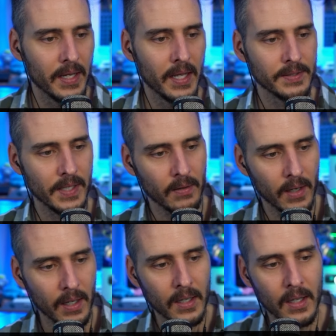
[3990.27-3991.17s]

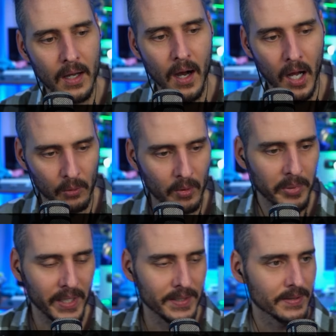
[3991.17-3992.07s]
etc all in one
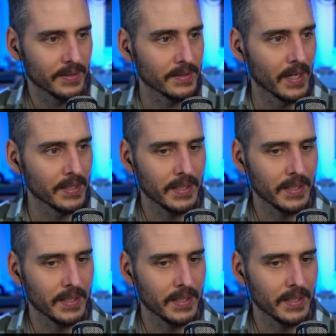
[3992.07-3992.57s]
place is nice.